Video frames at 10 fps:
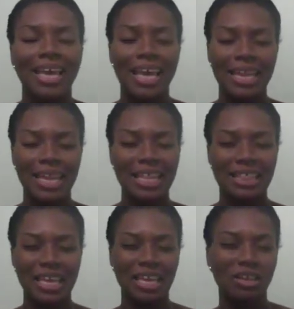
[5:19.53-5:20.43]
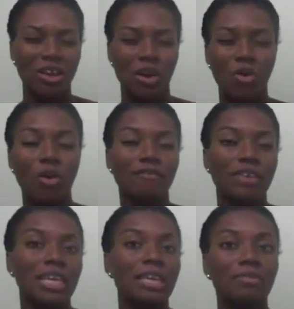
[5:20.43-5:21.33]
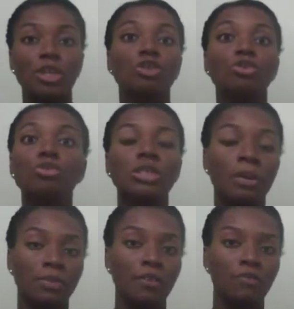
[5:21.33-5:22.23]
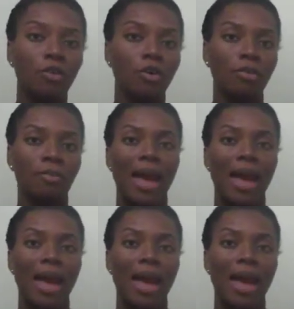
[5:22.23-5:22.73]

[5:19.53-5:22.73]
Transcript: in anything, or if they needed me to do something for them,